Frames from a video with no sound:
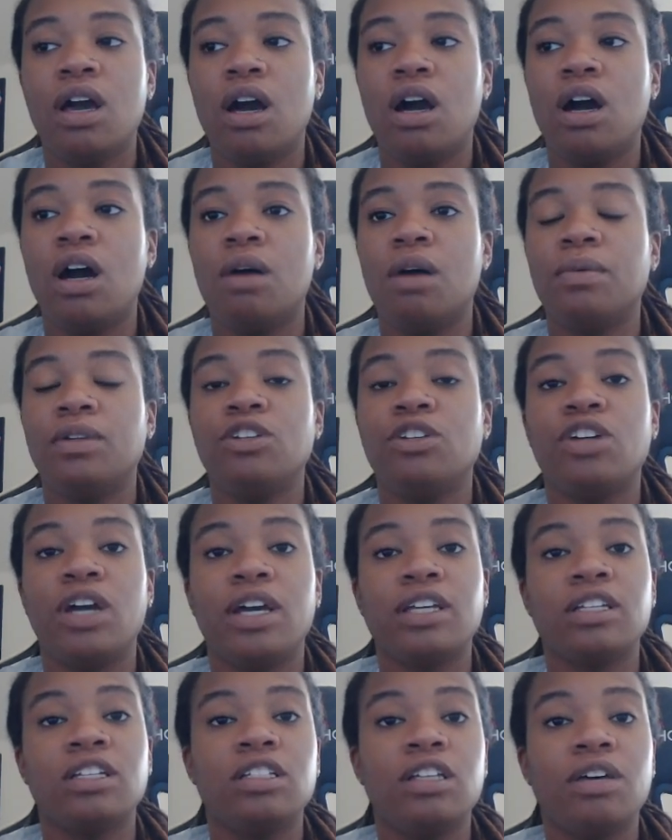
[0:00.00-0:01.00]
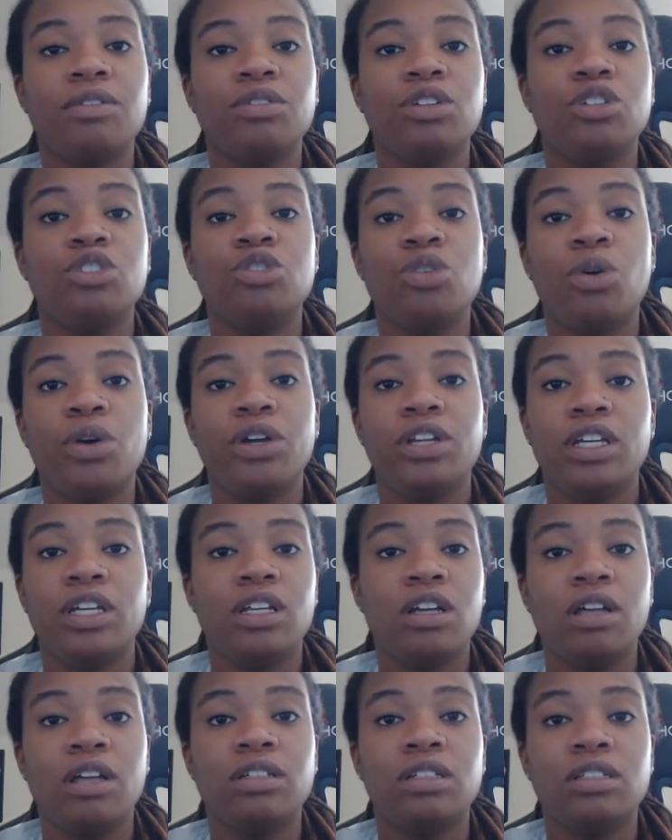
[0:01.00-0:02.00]
And you guys can definitely join in
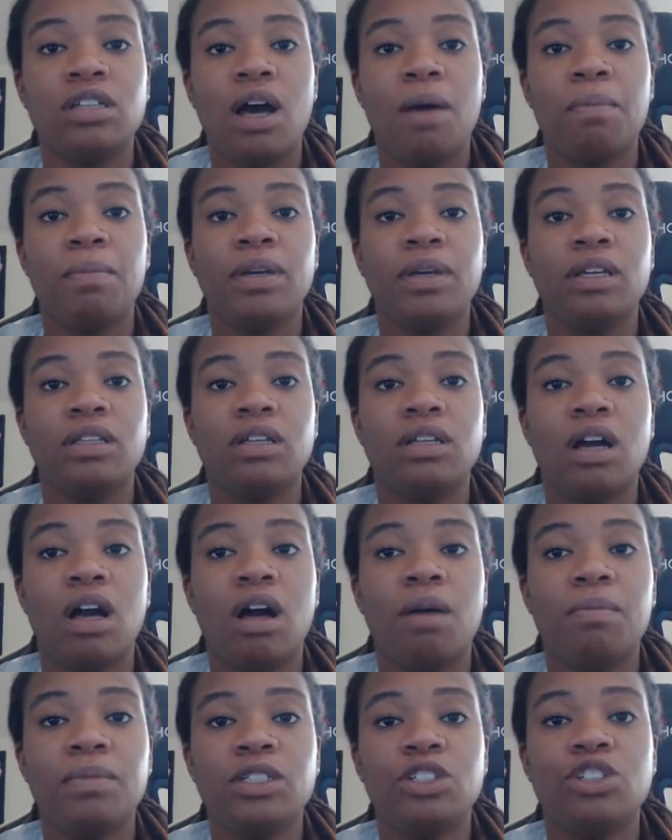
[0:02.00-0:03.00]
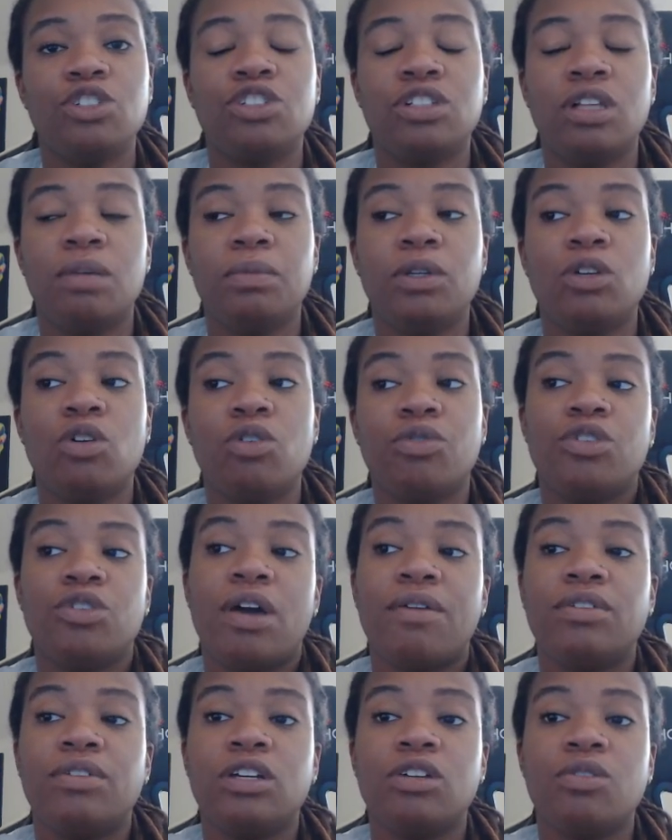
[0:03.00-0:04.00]
on the topic in the comments and just let me know if you
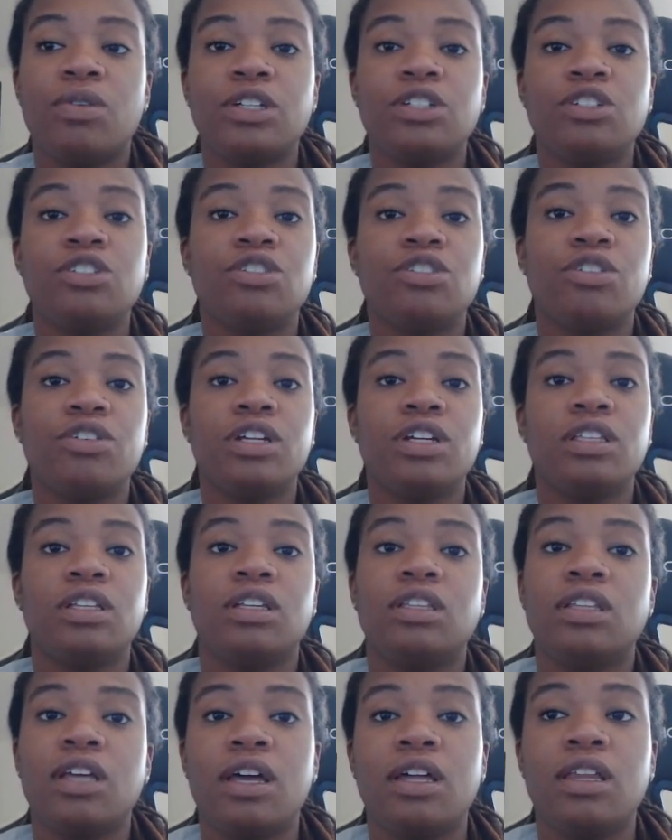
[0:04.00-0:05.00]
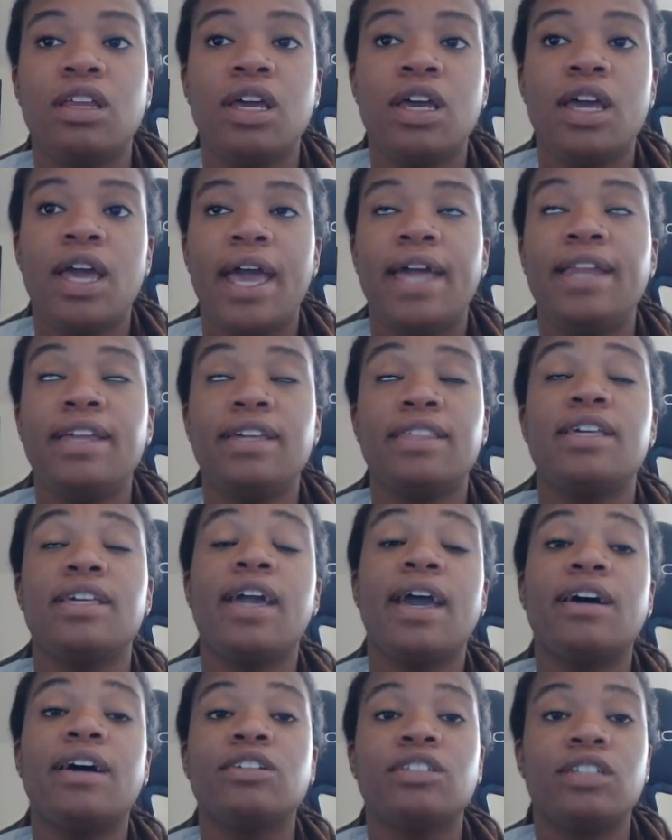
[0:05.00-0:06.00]
have any questions or anything
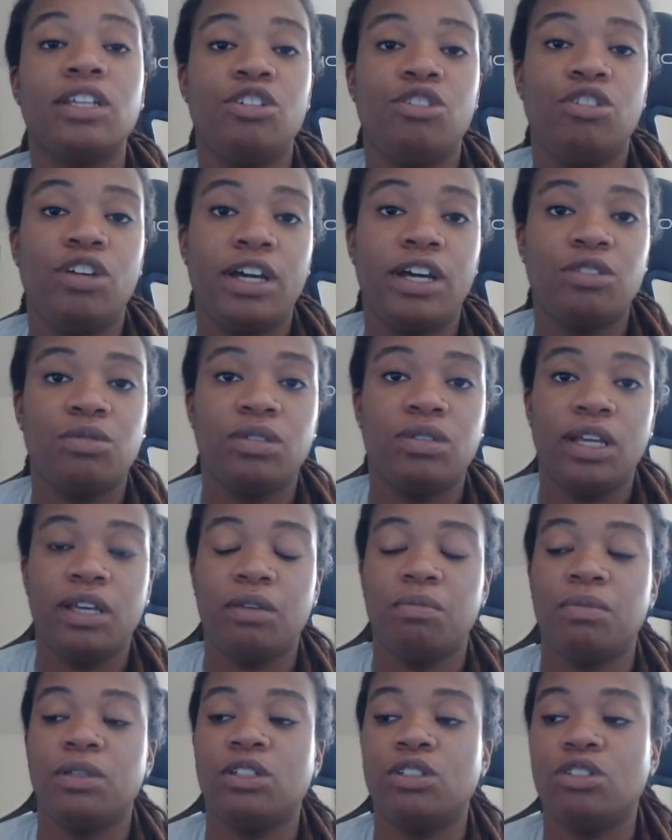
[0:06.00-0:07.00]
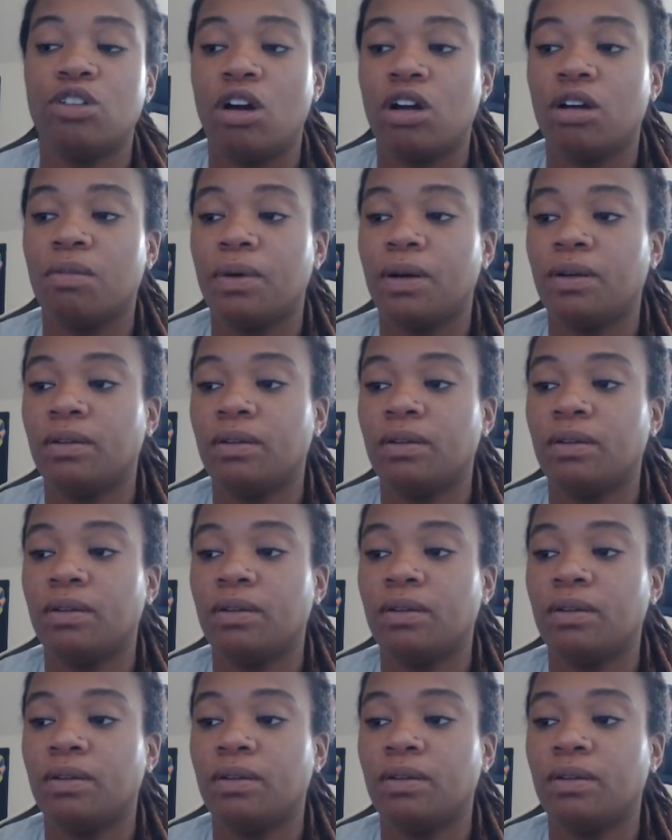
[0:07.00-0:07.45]
else that you guys would like me to talk about.